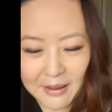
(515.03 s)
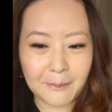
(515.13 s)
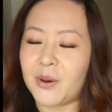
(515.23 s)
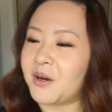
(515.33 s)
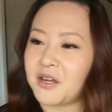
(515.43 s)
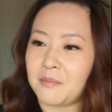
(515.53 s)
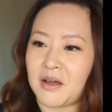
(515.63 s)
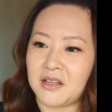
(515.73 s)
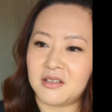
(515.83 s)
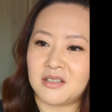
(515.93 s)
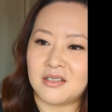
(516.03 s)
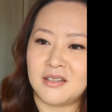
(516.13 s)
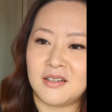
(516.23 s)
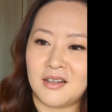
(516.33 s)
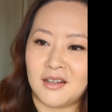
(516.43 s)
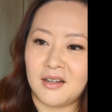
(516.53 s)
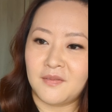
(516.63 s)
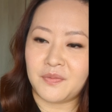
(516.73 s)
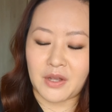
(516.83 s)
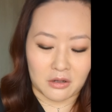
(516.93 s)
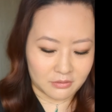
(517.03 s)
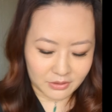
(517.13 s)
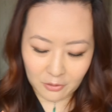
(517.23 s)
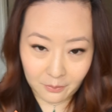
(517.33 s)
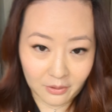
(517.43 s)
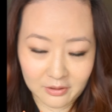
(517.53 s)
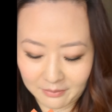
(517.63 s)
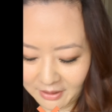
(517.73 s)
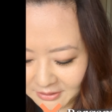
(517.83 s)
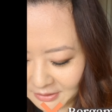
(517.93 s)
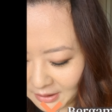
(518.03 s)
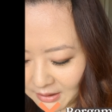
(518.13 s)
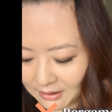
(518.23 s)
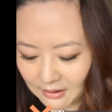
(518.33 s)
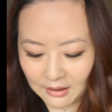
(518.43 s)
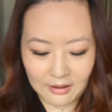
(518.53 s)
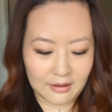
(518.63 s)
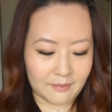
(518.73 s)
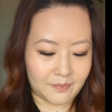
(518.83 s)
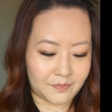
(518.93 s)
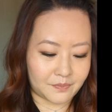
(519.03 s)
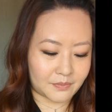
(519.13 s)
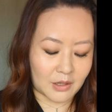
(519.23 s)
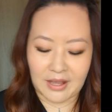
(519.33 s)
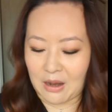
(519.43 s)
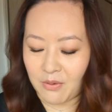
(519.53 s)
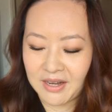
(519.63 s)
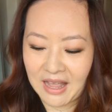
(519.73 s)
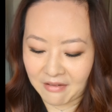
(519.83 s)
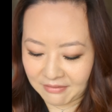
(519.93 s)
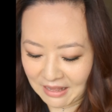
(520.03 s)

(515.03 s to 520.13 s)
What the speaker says: Bergamot? No, no bergamot. Okay, I already have